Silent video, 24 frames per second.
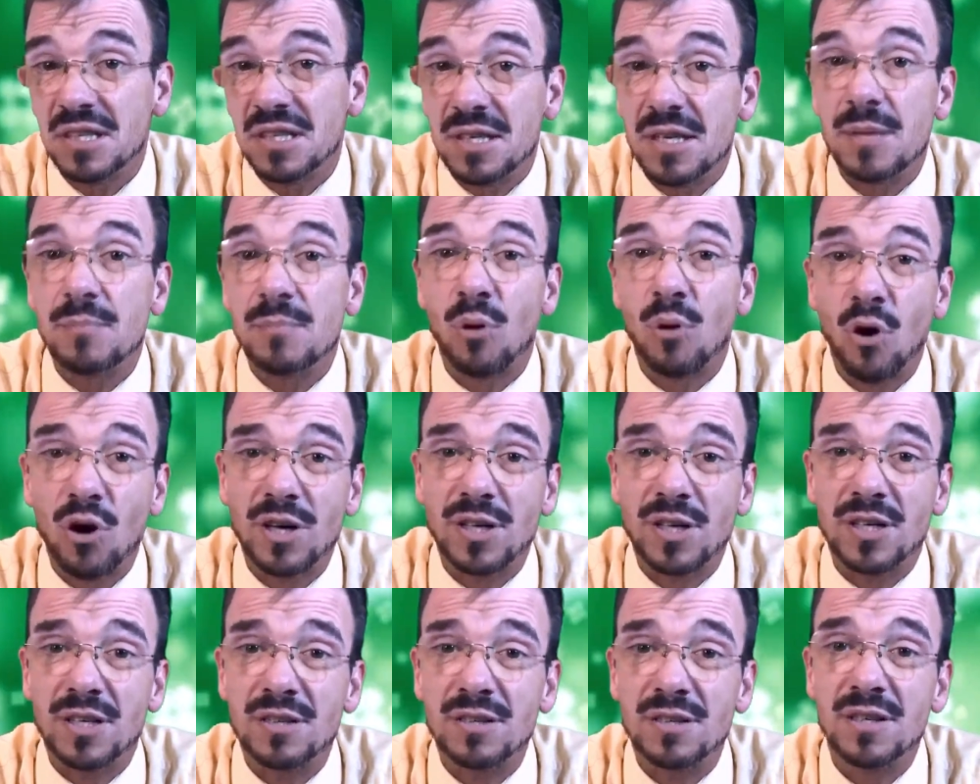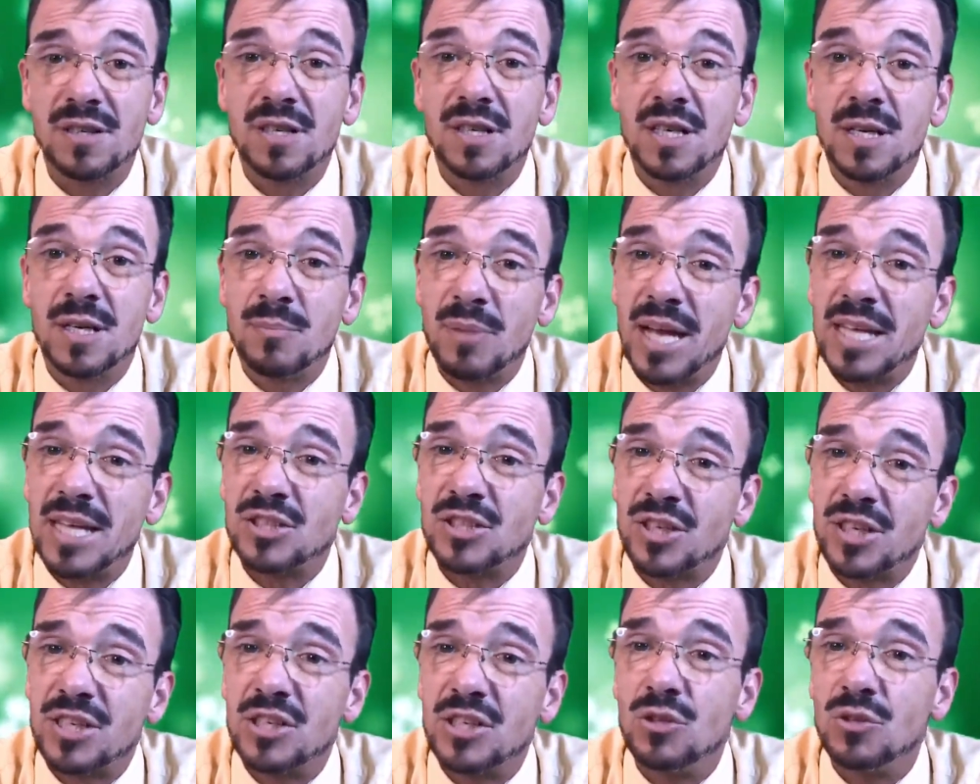important.
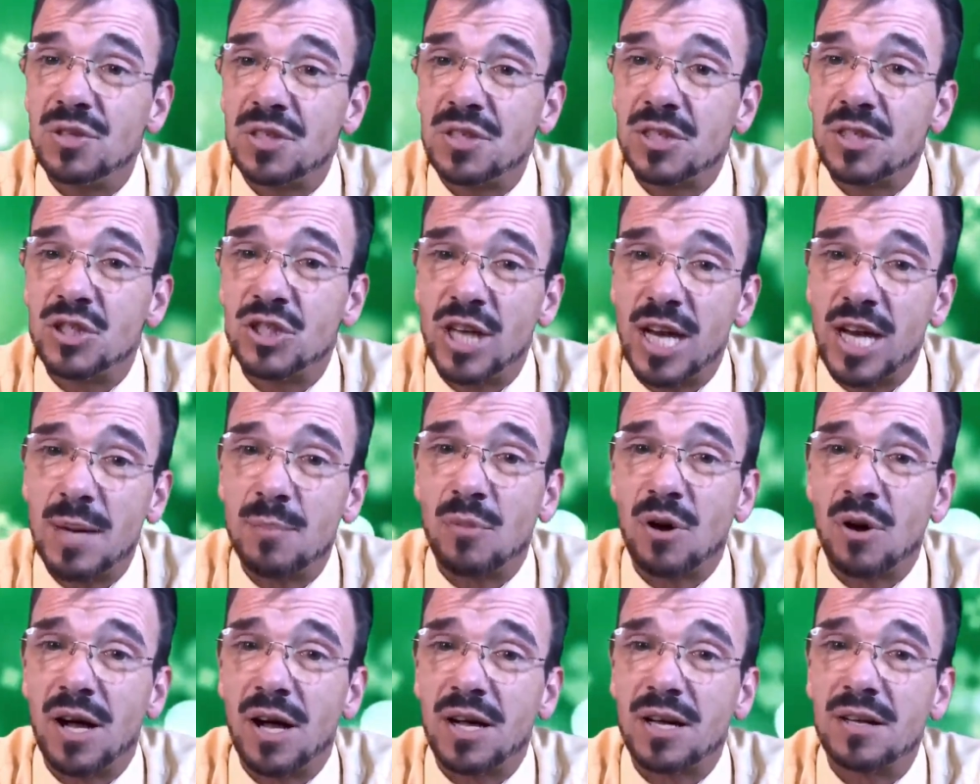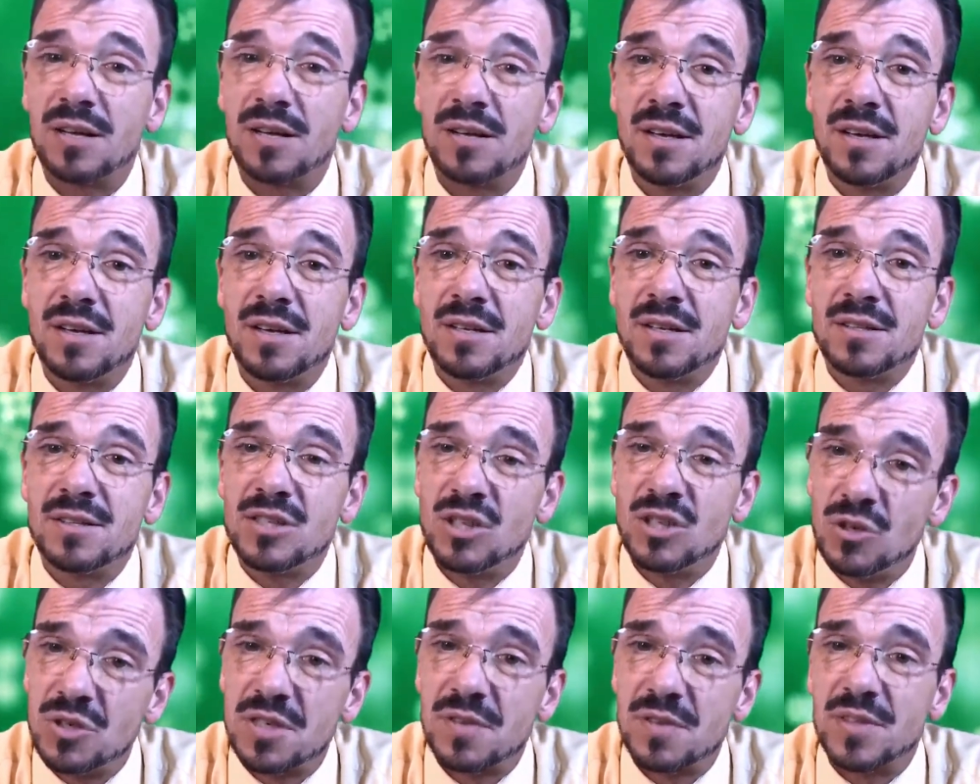Patrick use
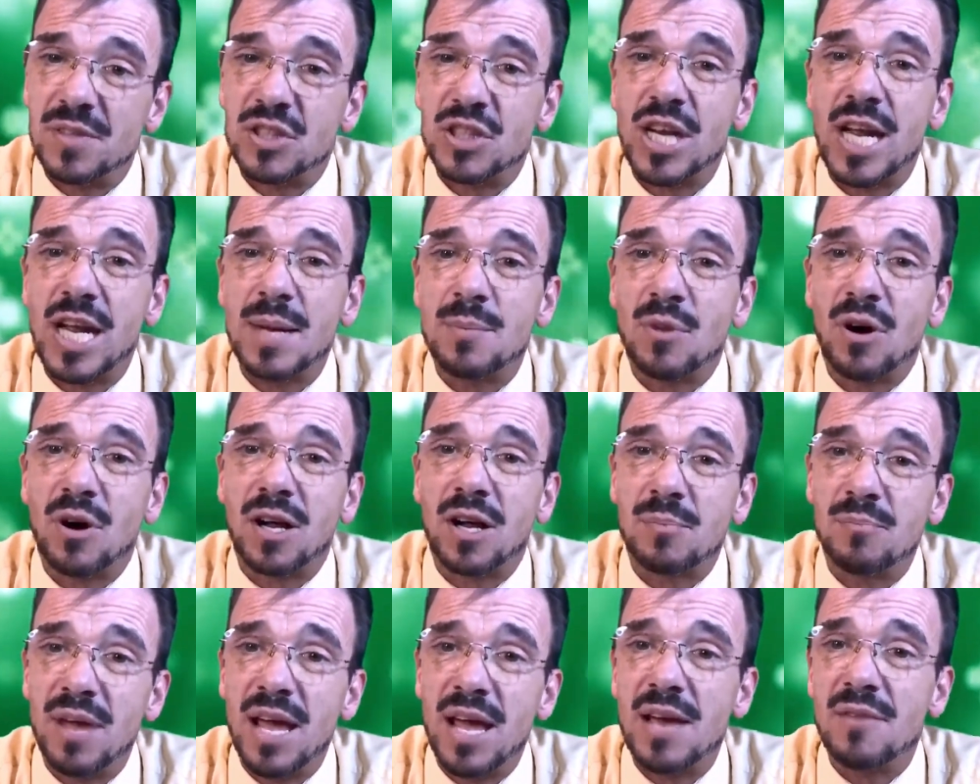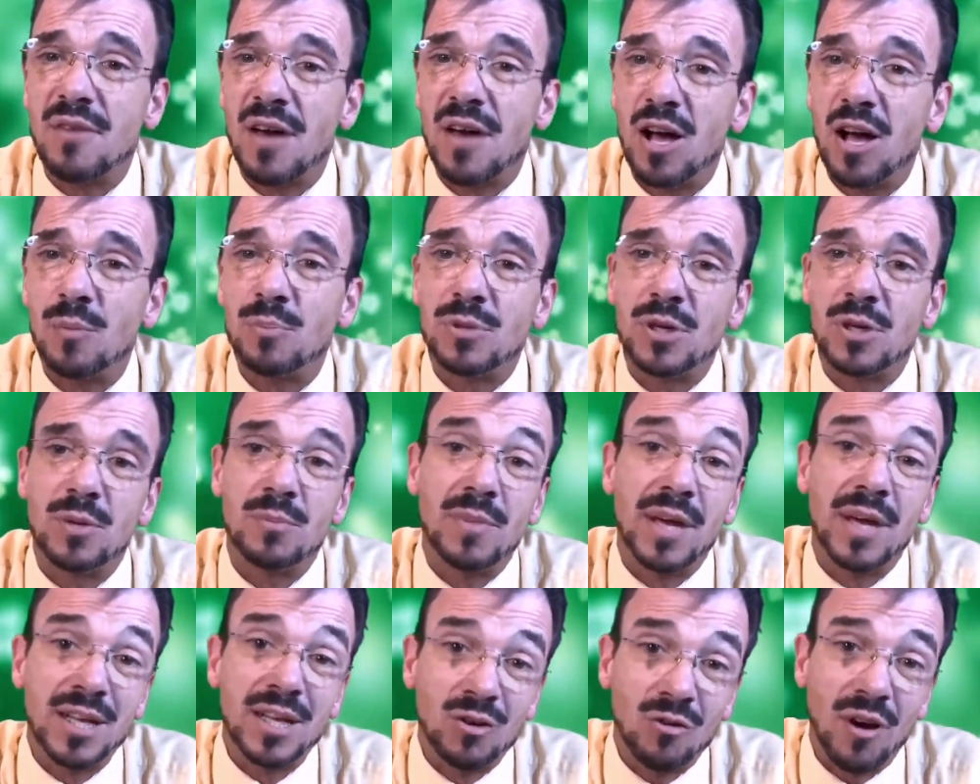of the shamrock may have helped him
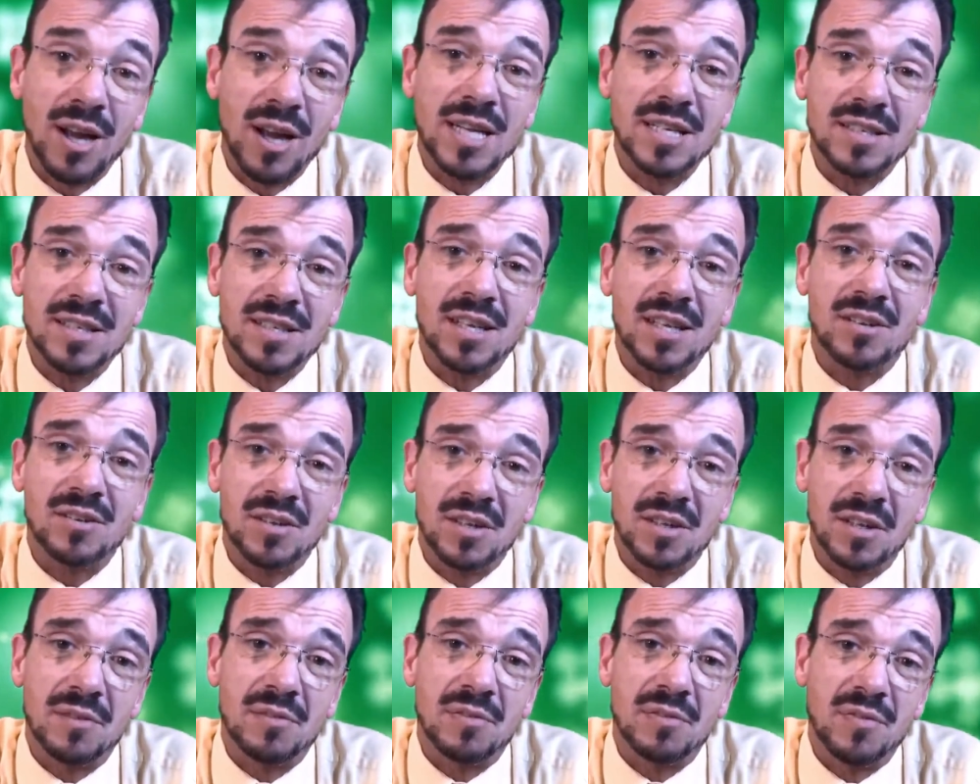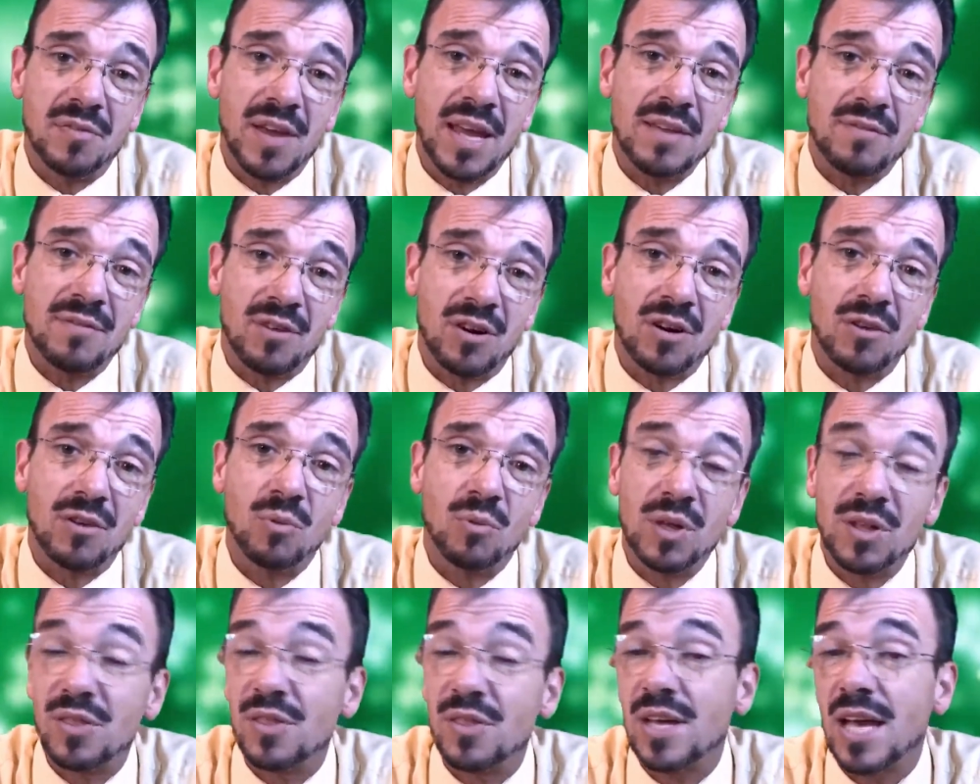a great deal in the favor
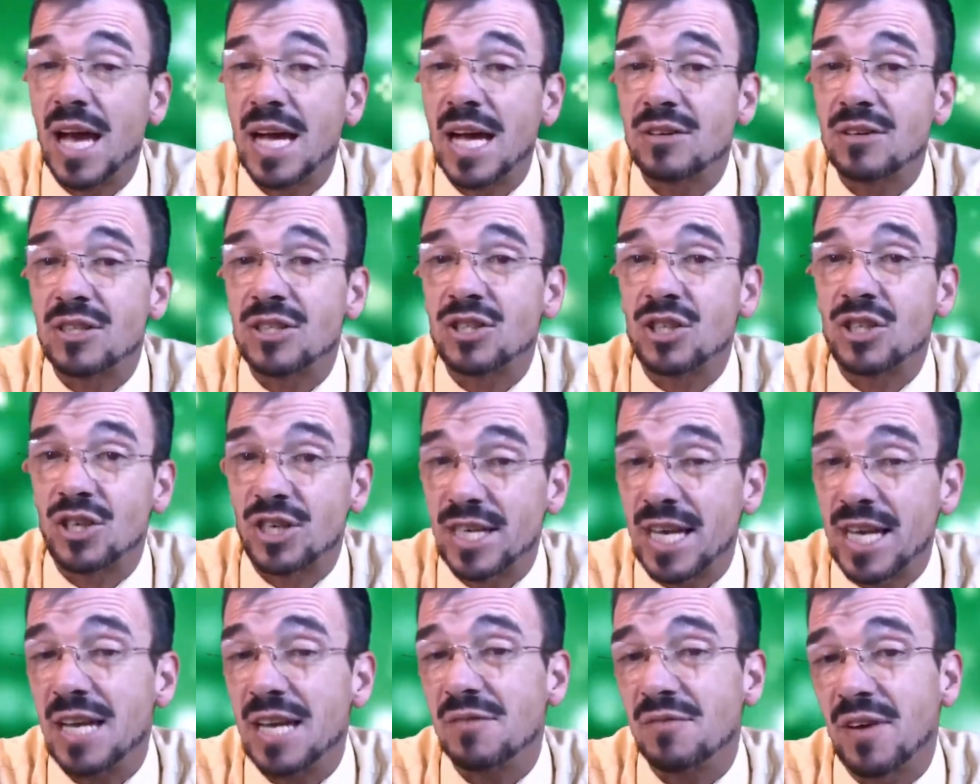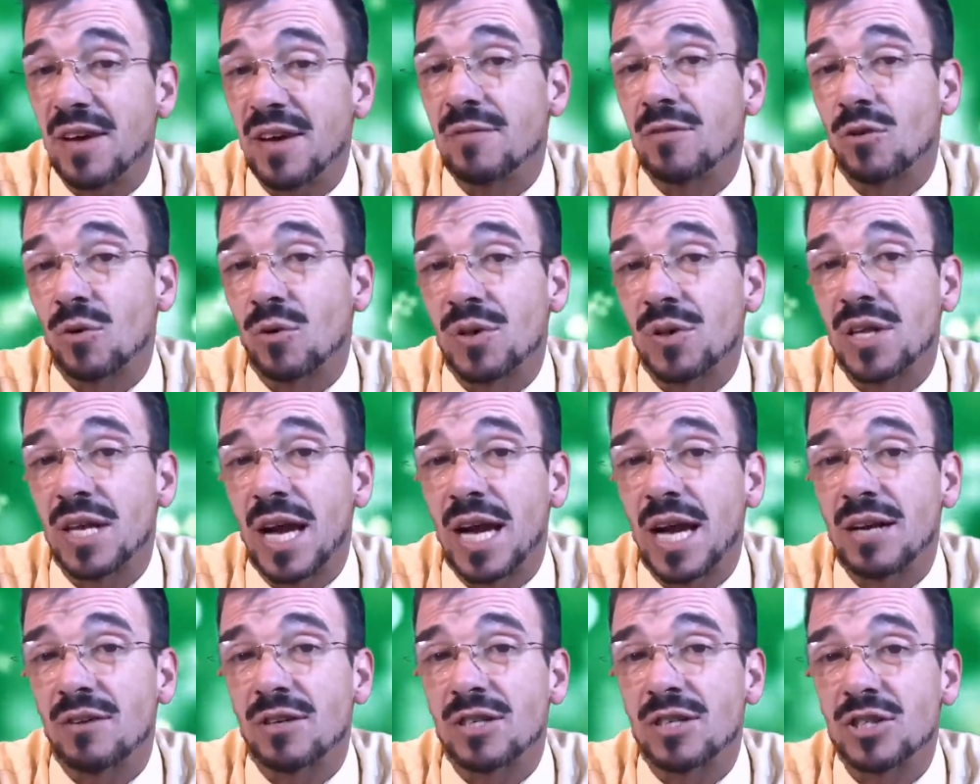with the Irish, or to gain favor with the
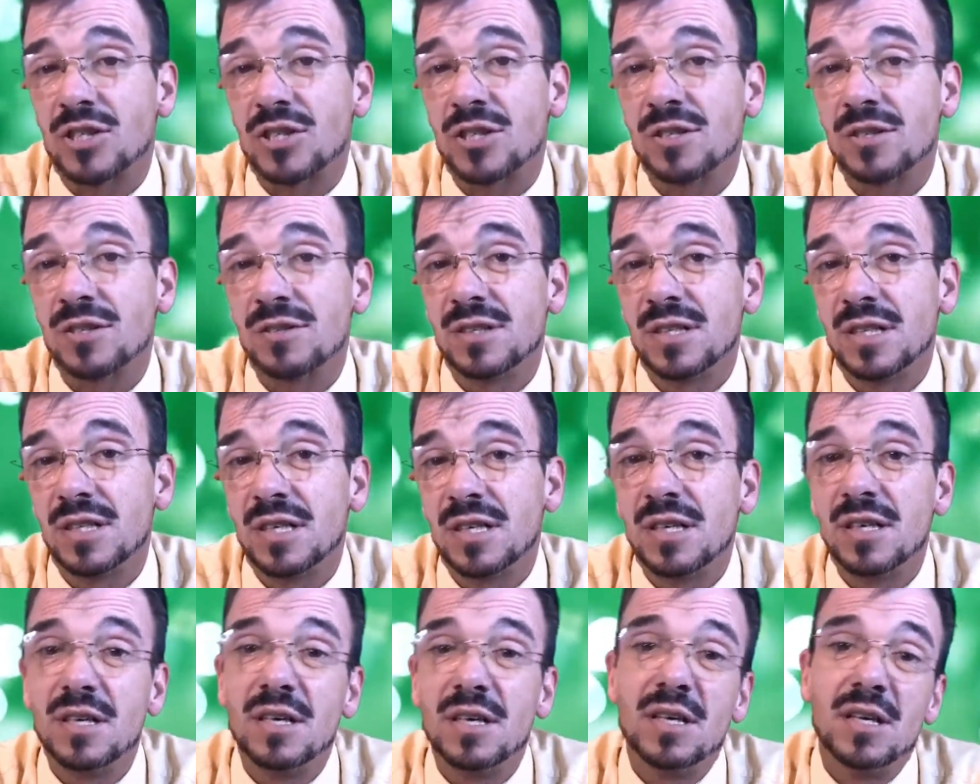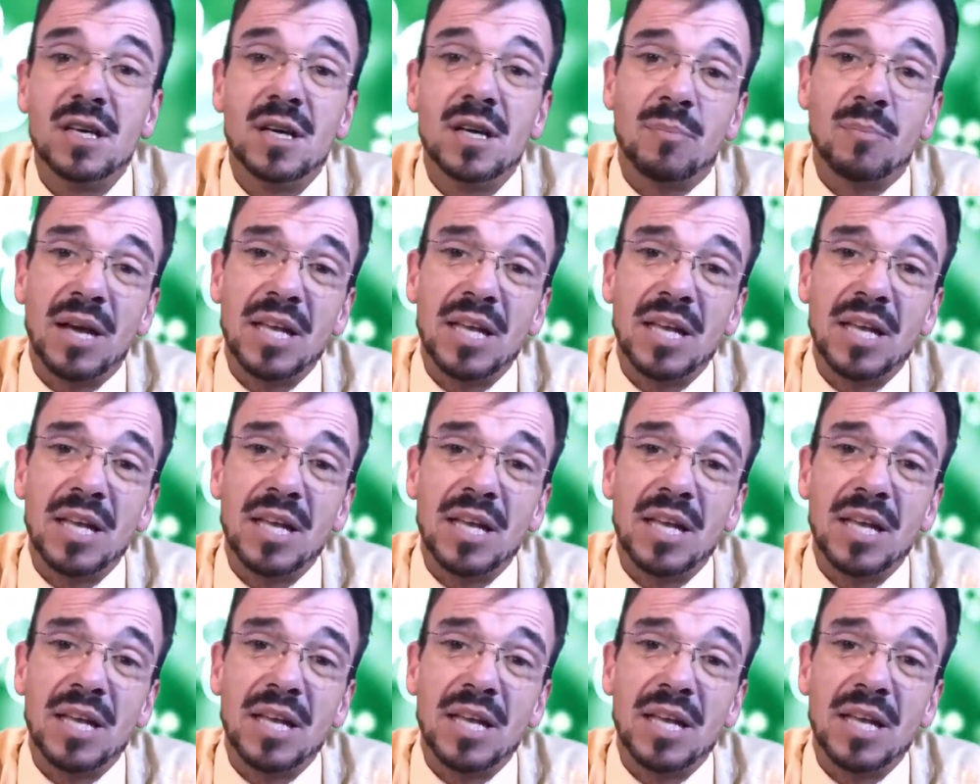Irish.